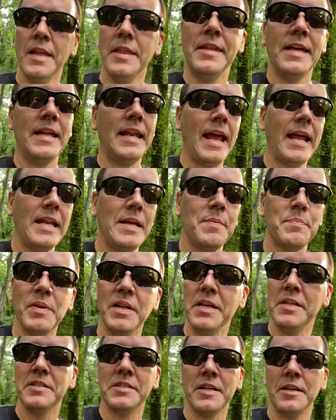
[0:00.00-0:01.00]
than any
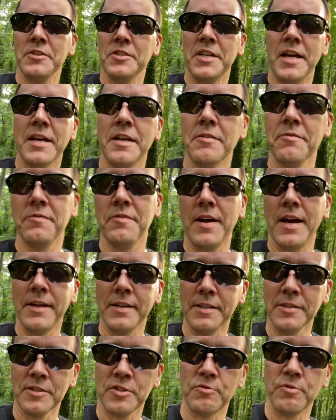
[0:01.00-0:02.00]
place else I can find
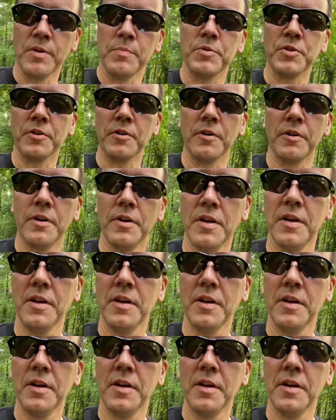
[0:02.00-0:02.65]
in Scripture?